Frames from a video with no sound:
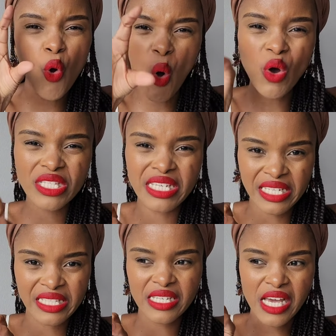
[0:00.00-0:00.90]
caught
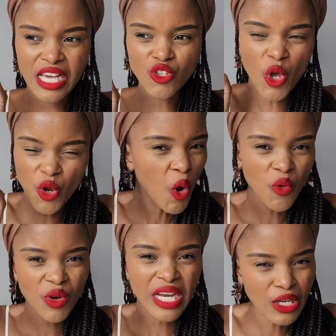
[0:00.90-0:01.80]
it. So you
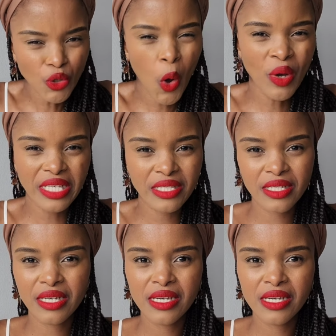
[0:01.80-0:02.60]
don't really know it.